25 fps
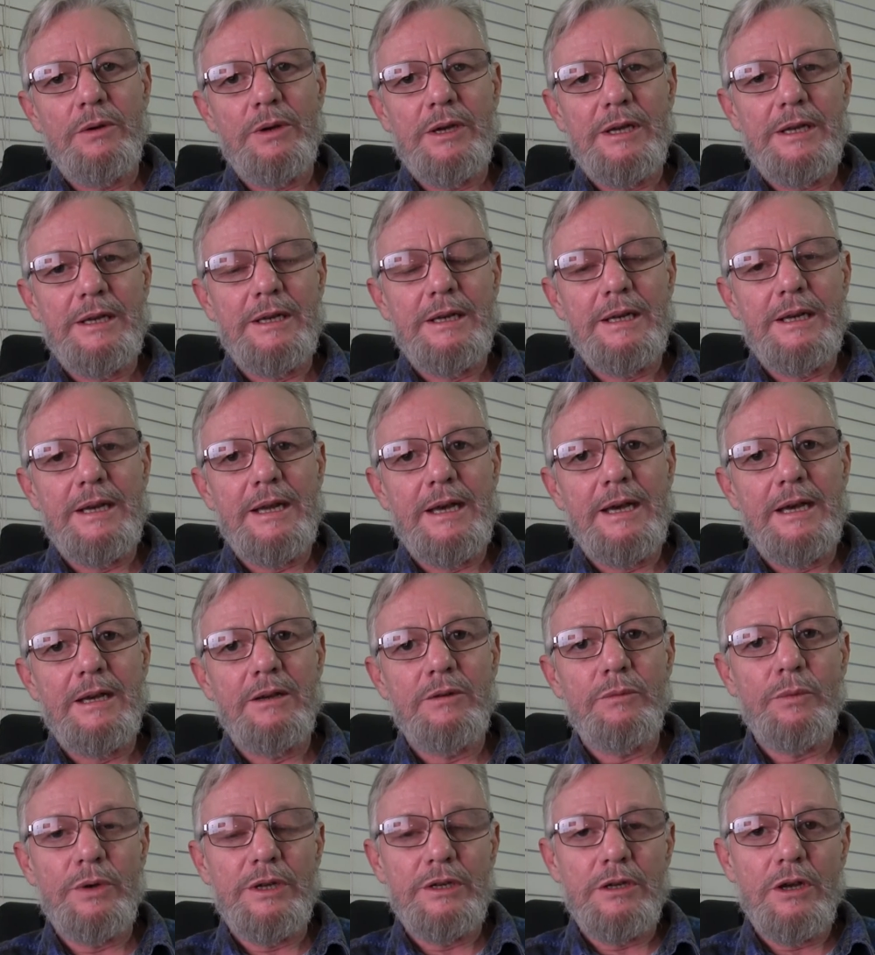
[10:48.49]
and
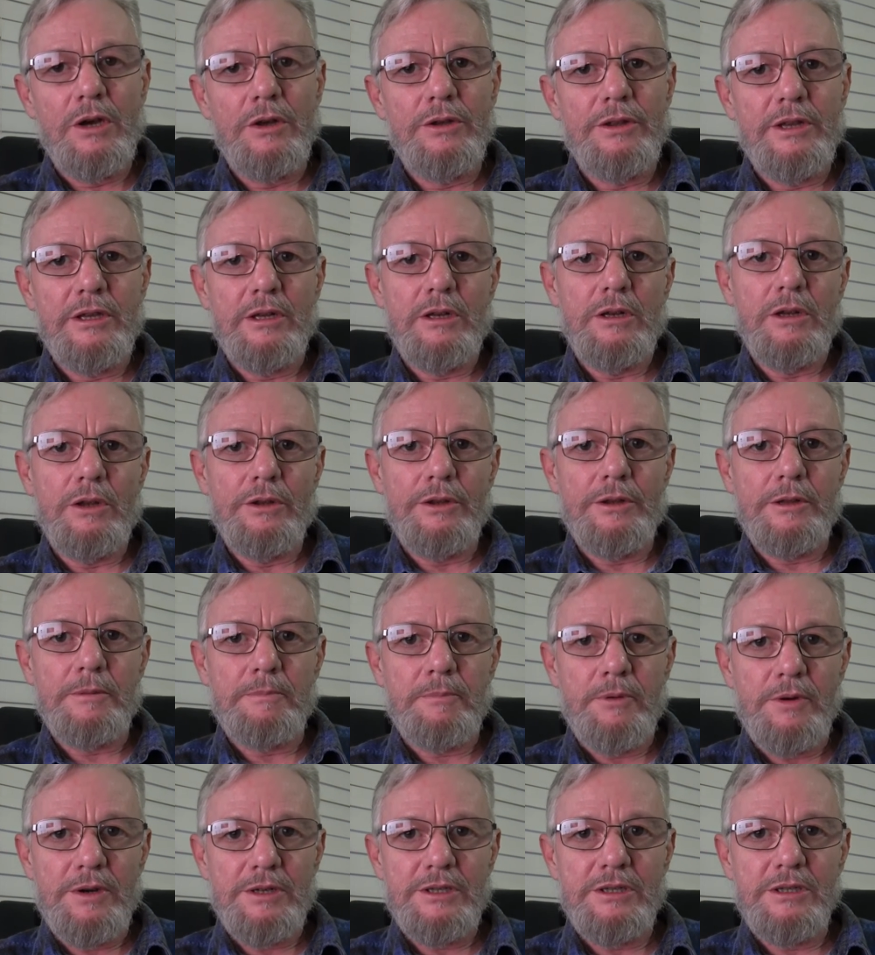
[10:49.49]
we know that a lot of
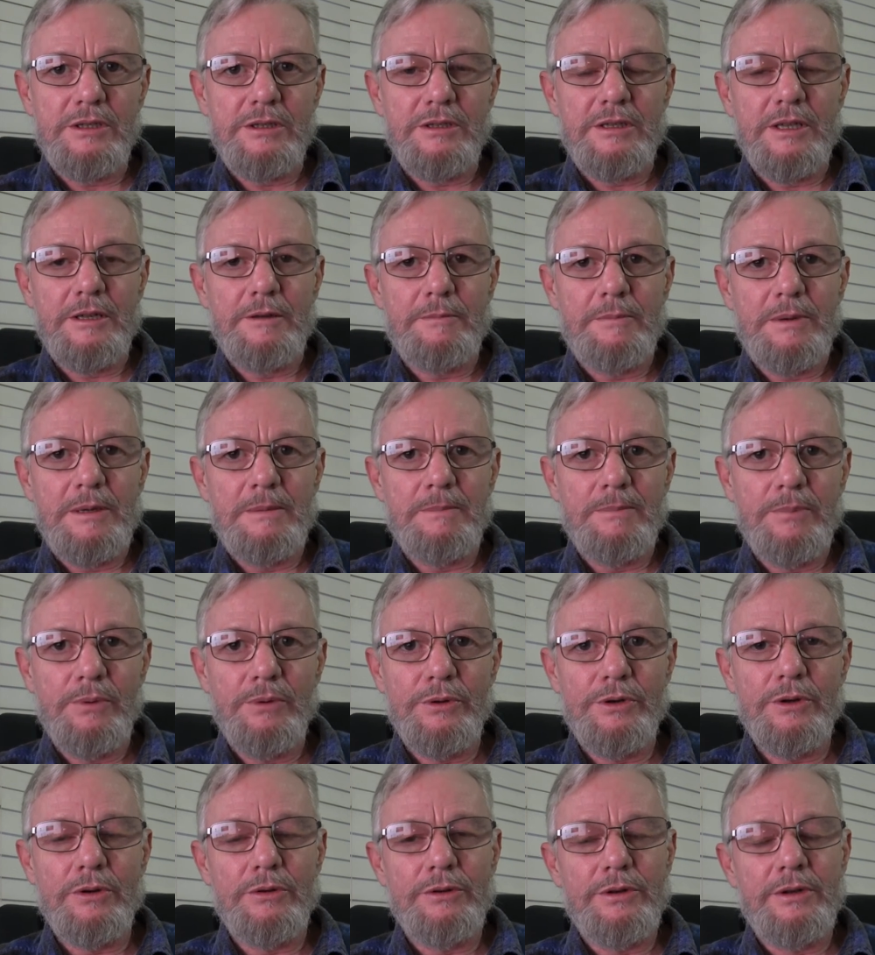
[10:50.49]
the pressures that have been
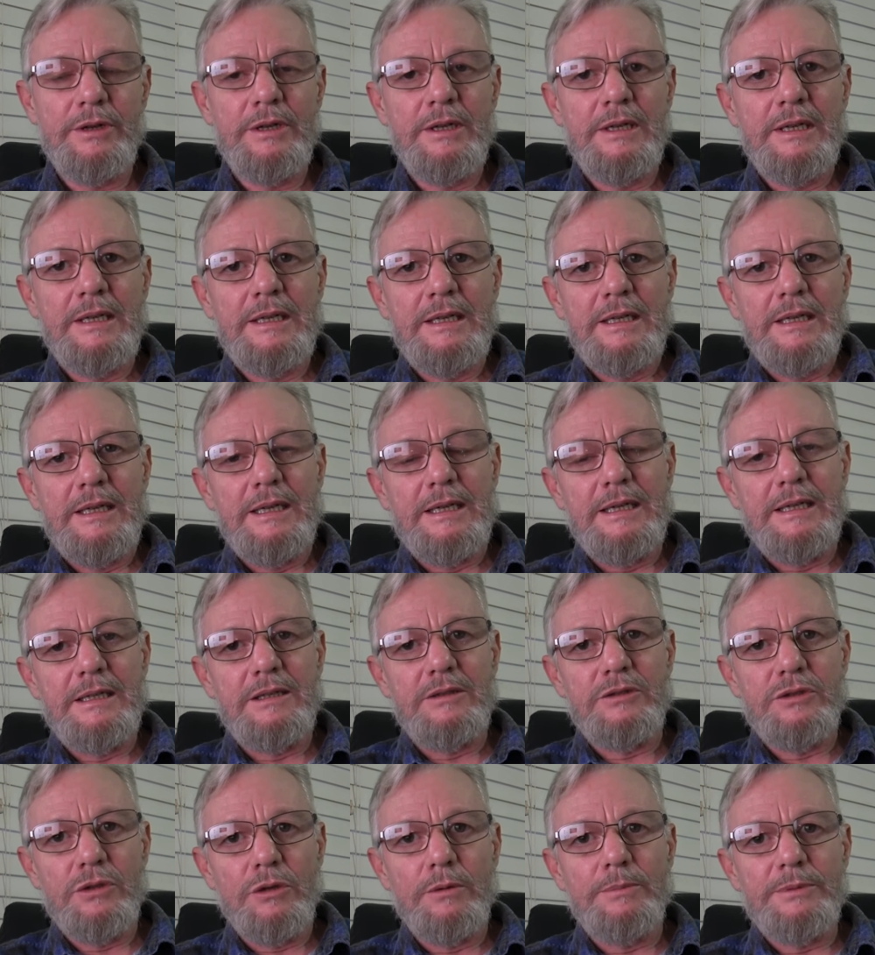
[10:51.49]
put on
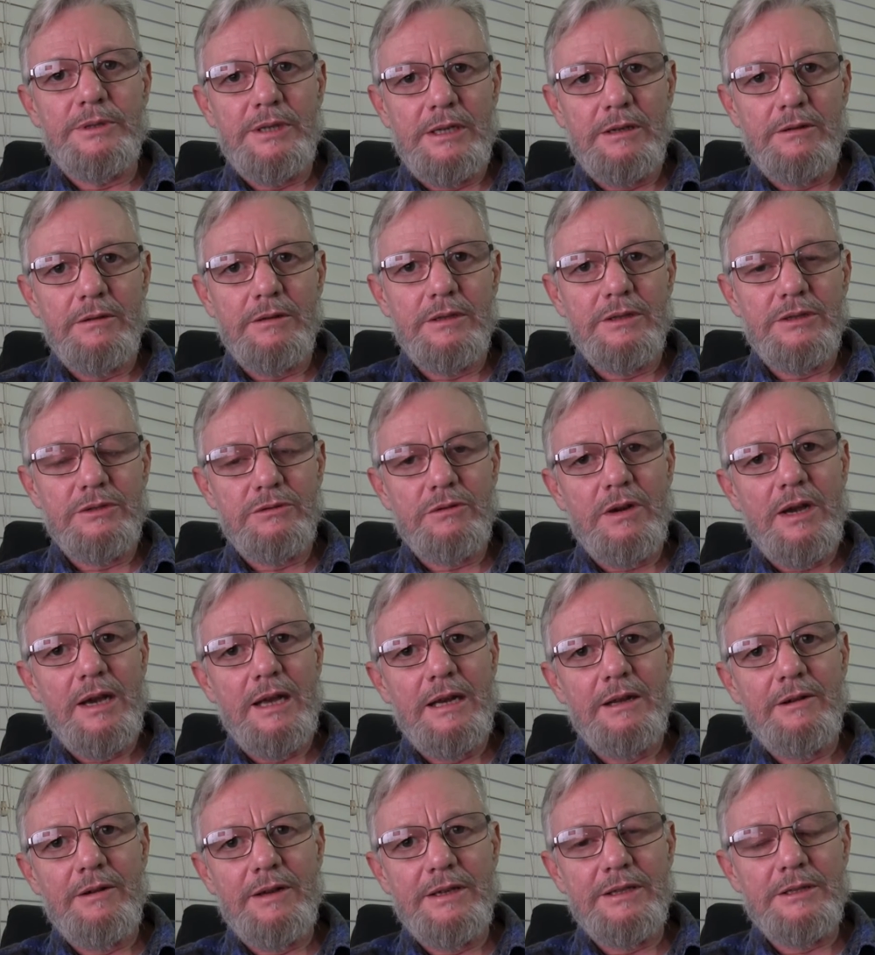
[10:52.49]
jobs here in
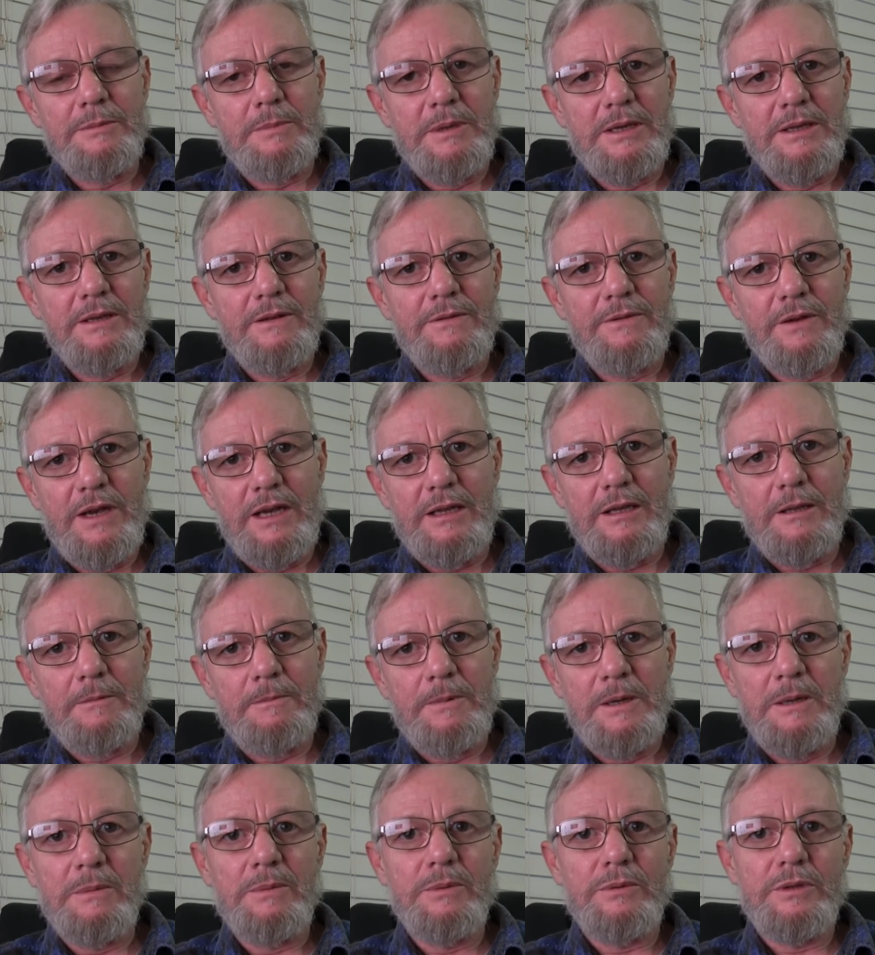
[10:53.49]
Australia has been the fact
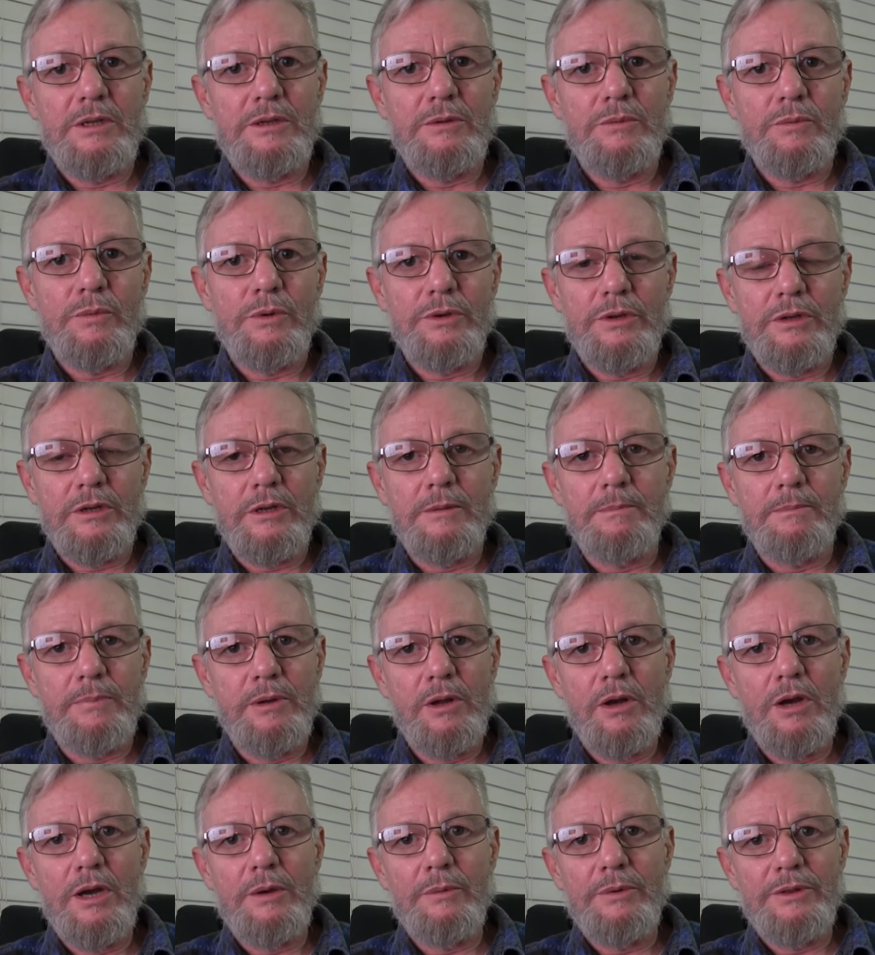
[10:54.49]
that people didn't want to
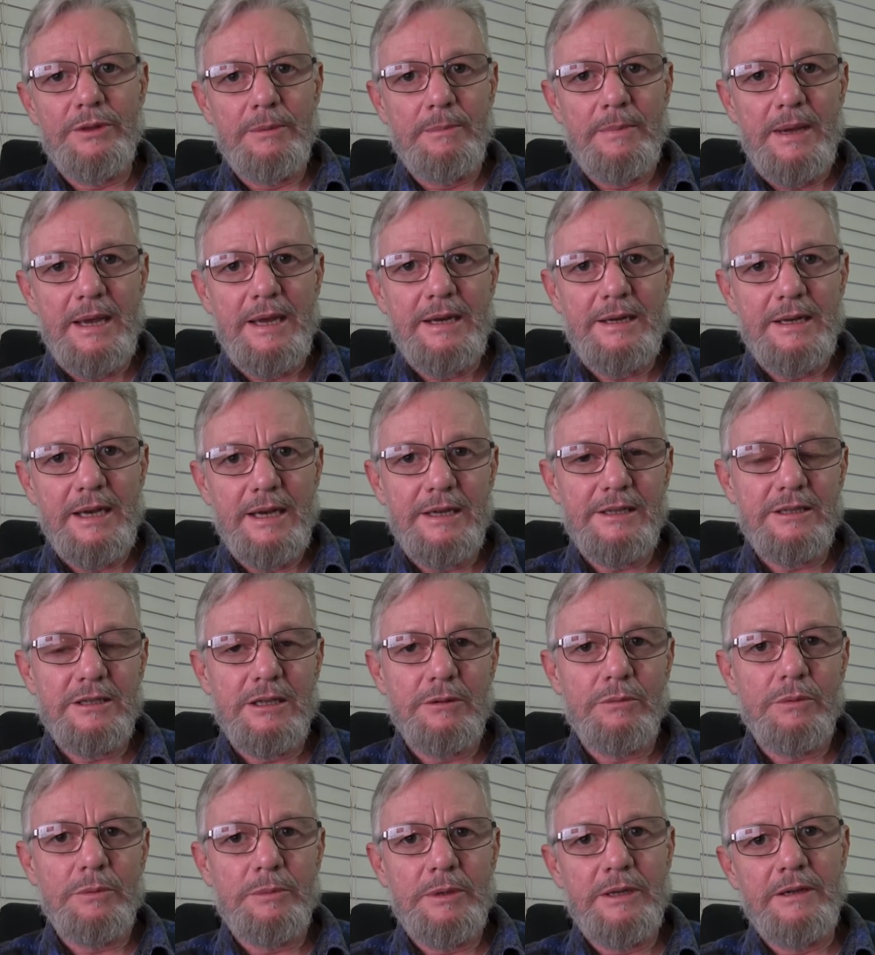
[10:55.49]
comply with the mandates
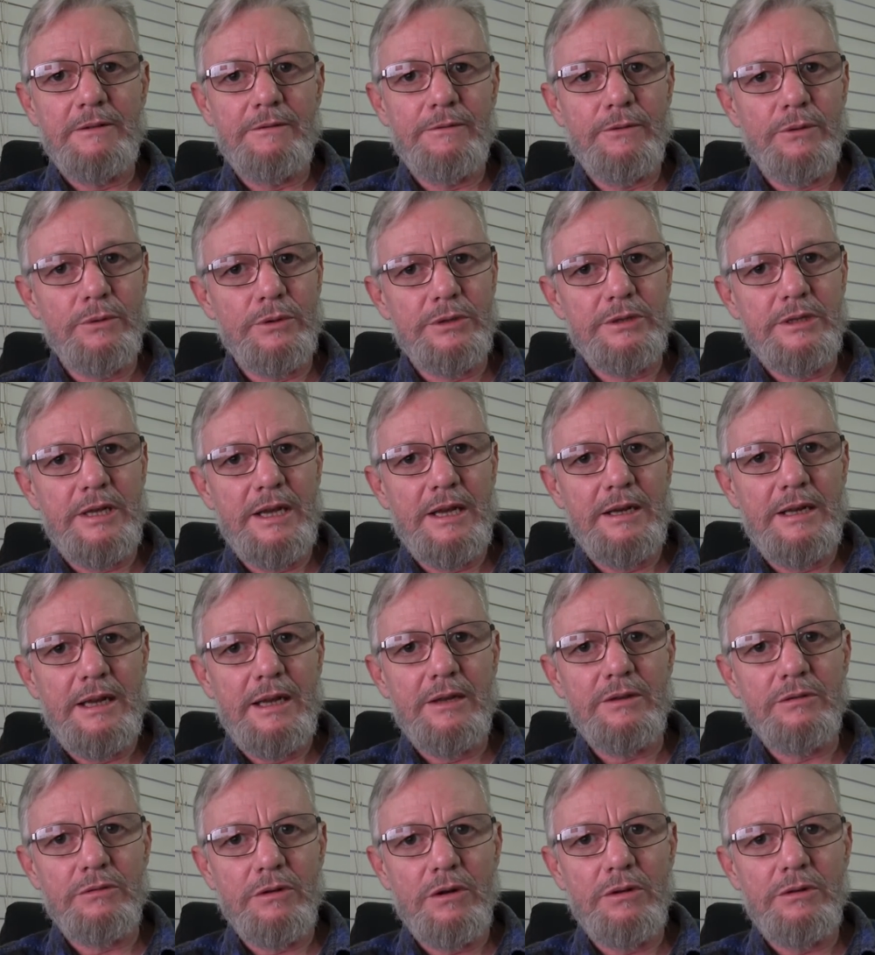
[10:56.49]
that were being forced down
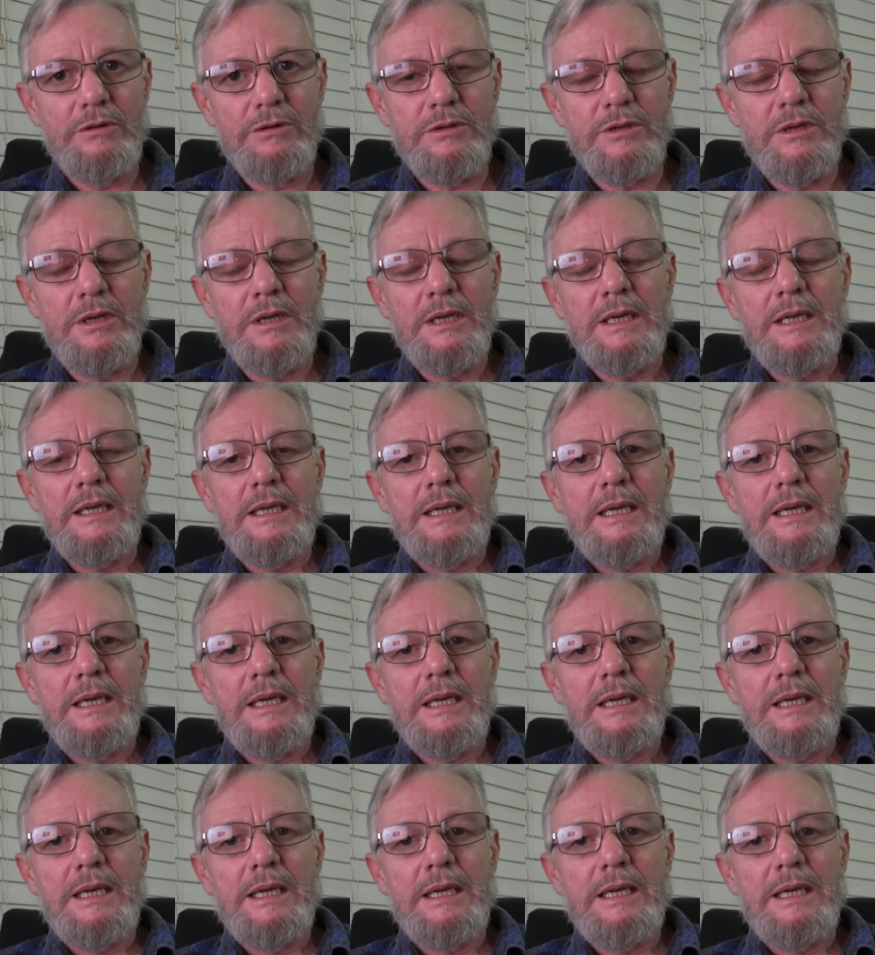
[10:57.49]
our throats,